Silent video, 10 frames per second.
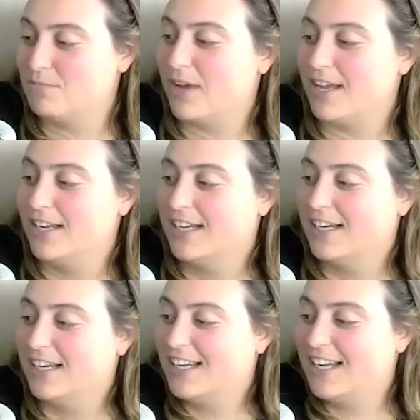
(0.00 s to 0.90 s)
But
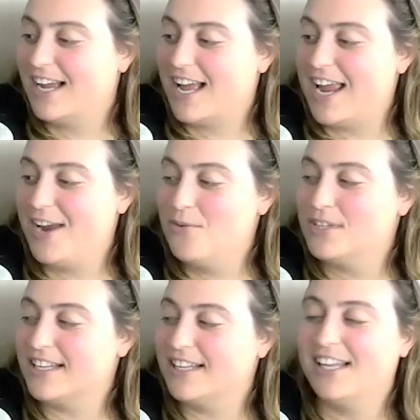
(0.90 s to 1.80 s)
it
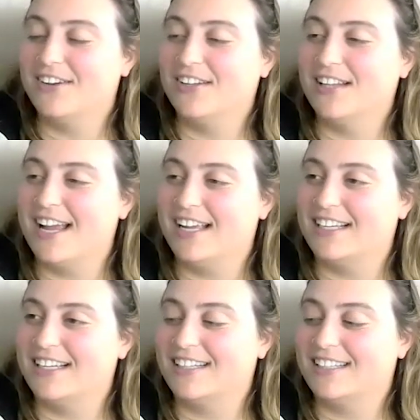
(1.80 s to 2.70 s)
was a little
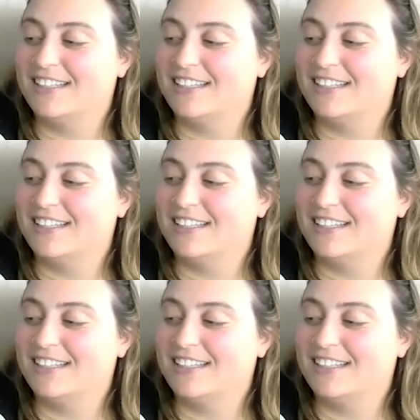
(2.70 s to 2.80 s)
like,